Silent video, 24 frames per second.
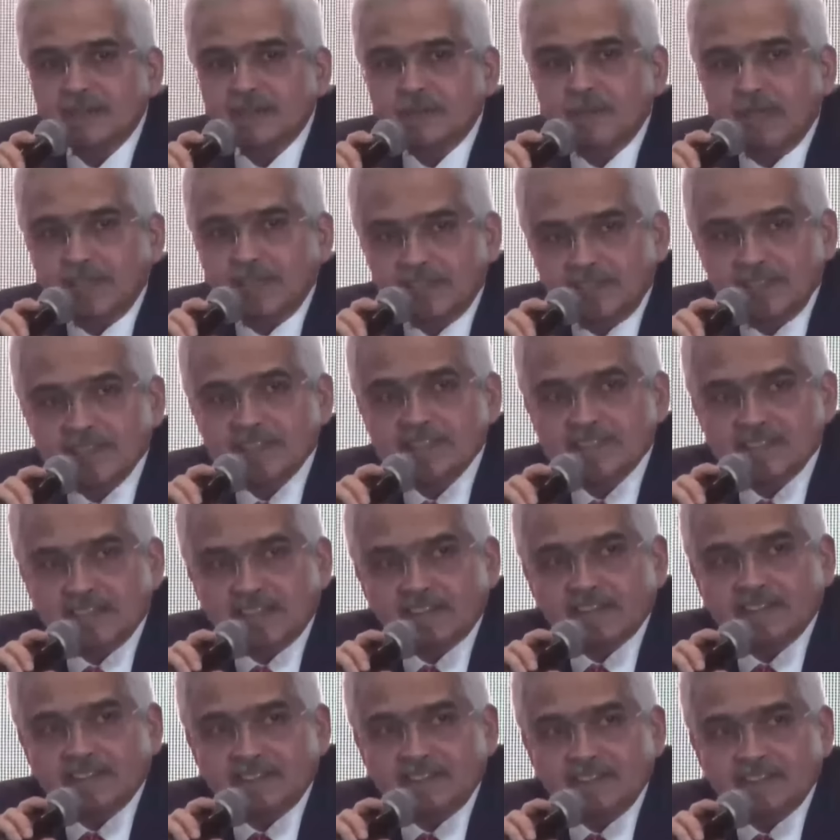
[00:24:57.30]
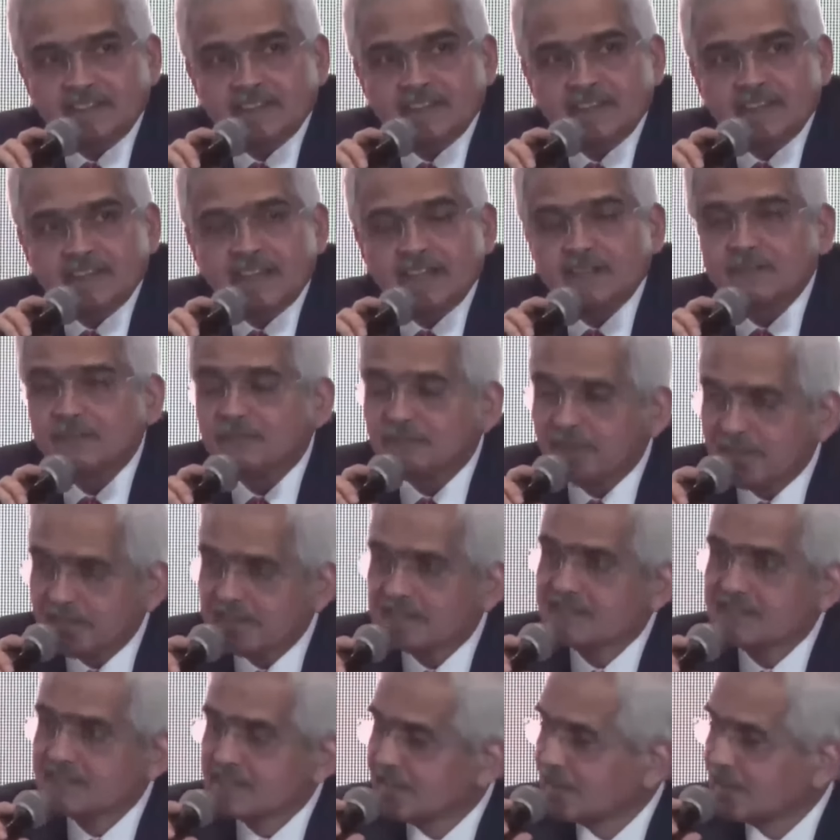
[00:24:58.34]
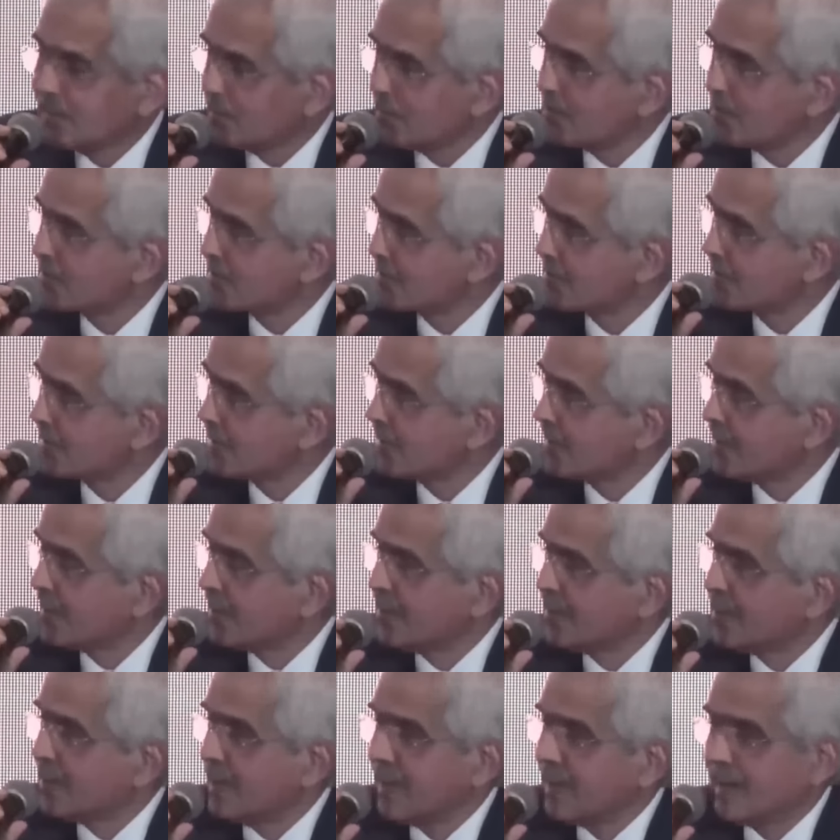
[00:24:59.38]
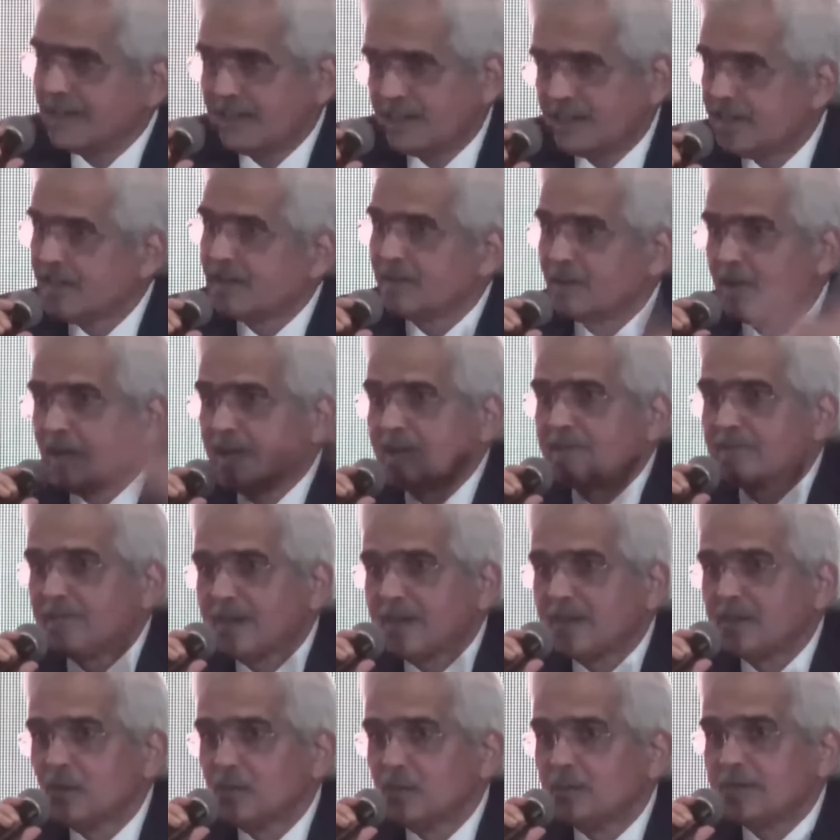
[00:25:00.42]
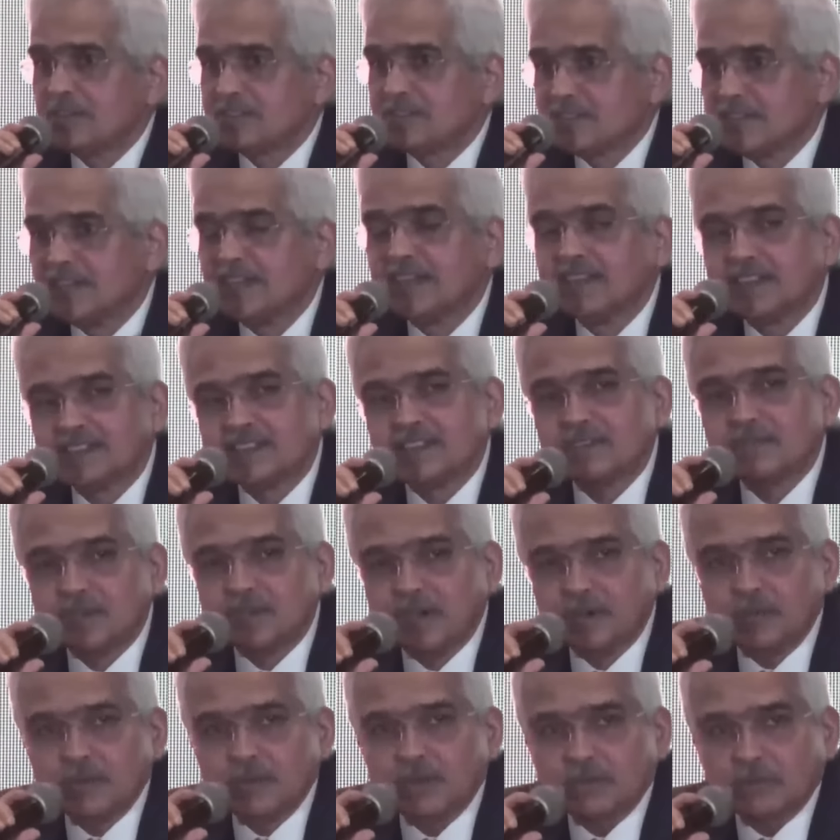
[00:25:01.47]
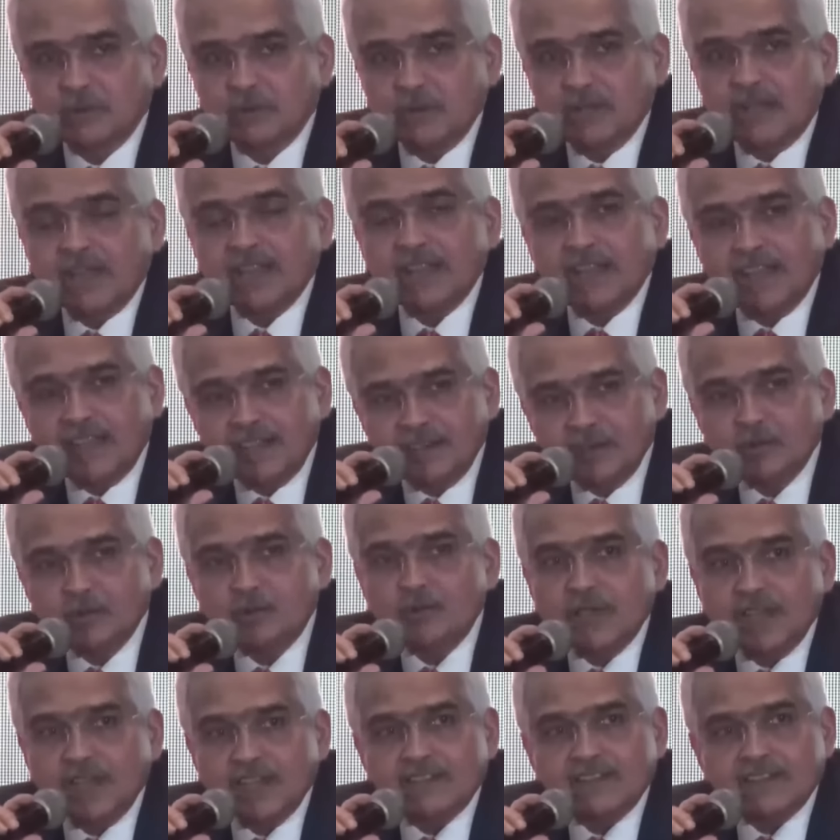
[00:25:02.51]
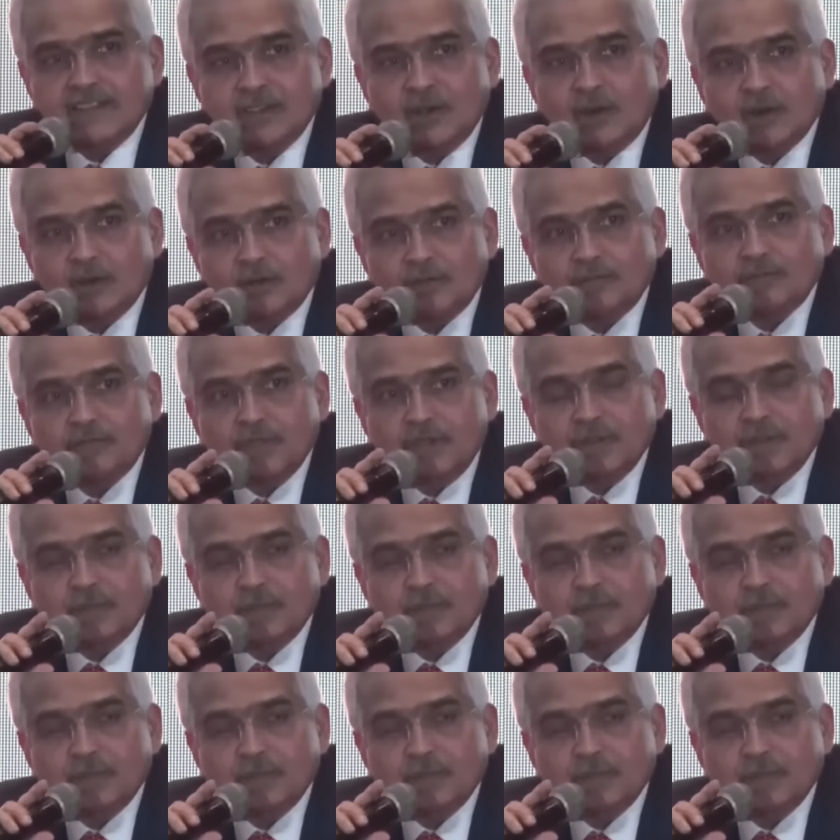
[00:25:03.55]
in the banking sector. at various levels. And I know personally several people, and I do get a lot of